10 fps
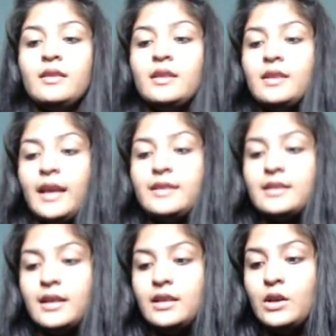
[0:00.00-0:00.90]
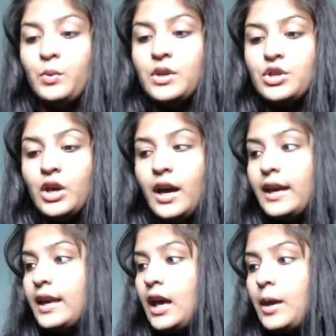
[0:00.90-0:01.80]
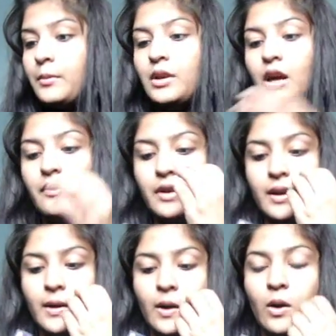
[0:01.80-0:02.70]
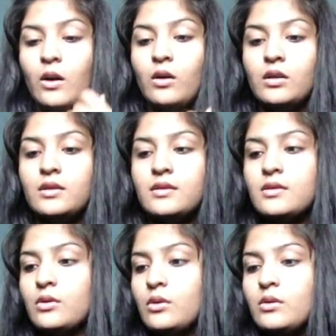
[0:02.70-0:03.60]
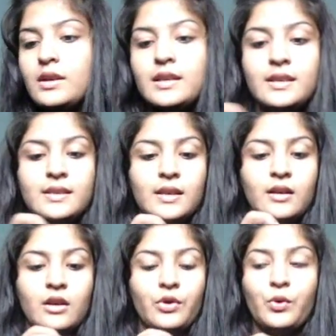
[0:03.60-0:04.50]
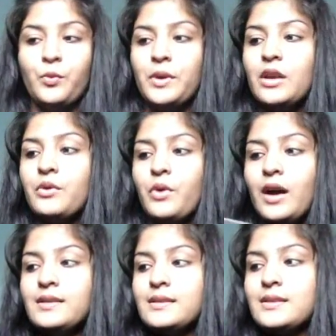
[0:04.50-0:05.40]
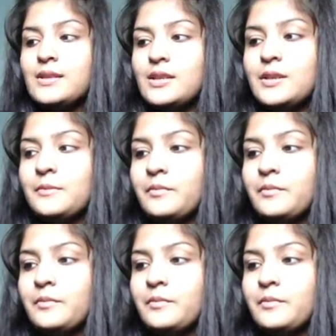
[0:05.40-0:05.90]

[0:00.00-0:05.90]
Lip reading: The next color which I am loving also is Ruby Rust.